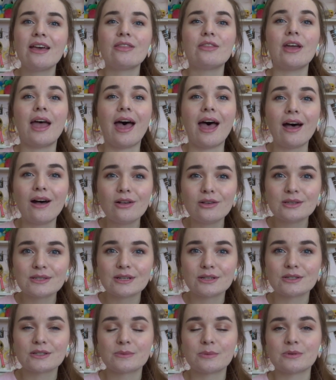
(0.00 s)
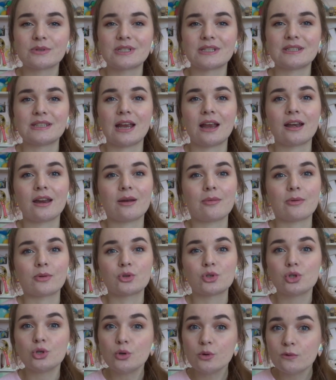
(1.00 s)
The L's are supposed to stand at
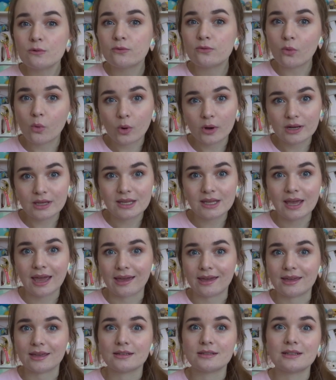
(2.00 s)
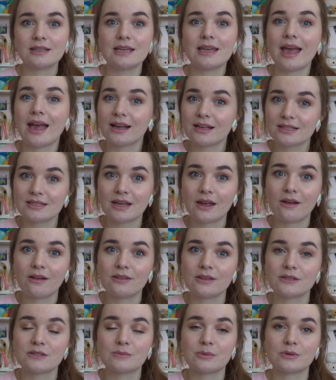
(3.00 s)
about 240 and the XL
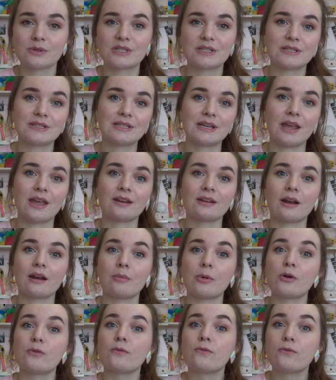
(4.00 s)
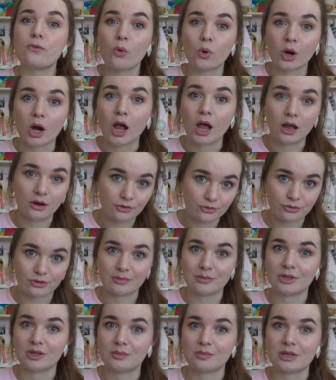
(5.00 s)
is supposed to stand at about 400
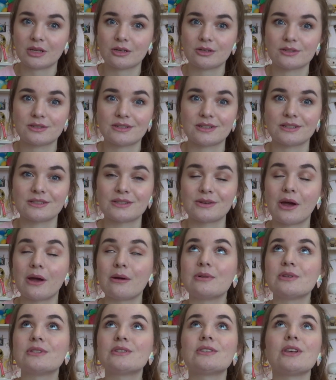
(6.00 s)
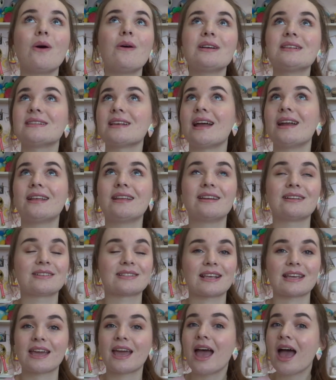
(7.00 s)
millimeters. And so I was so excited. I was
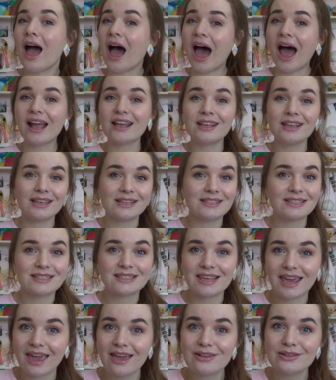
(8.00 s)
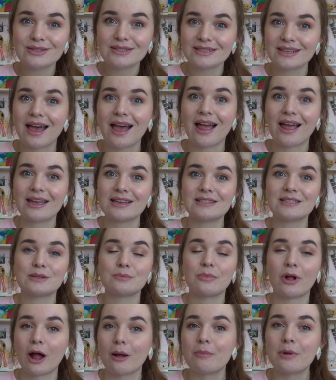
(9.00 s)
like, I can get
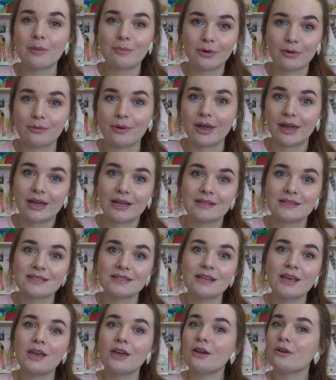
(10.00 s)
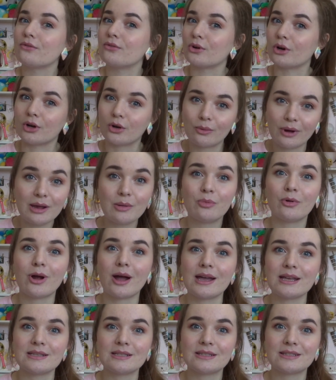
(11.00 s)
scale-sized Pop-Up Parades for a great
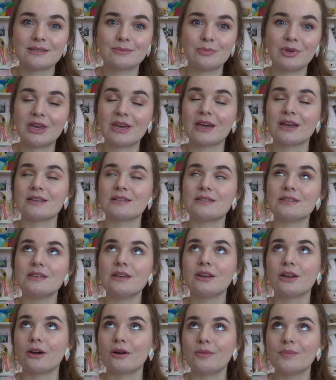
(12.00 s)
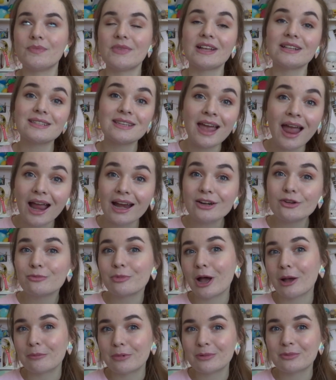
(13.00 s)
price because, you know, that's kind of
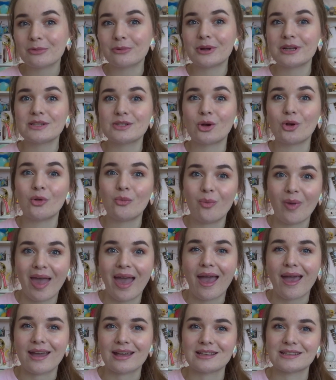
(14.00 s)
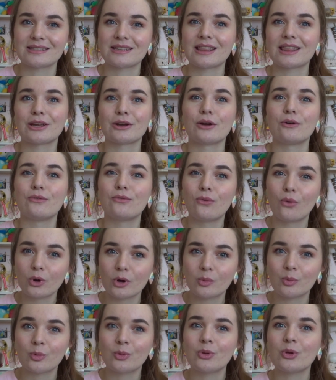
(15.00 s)
Pop-Up Parade's whole bag, is that they're
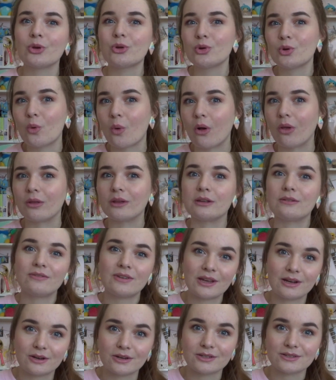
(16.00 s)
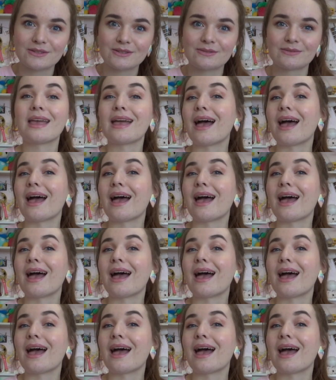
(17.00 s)
affordable, good quality figures.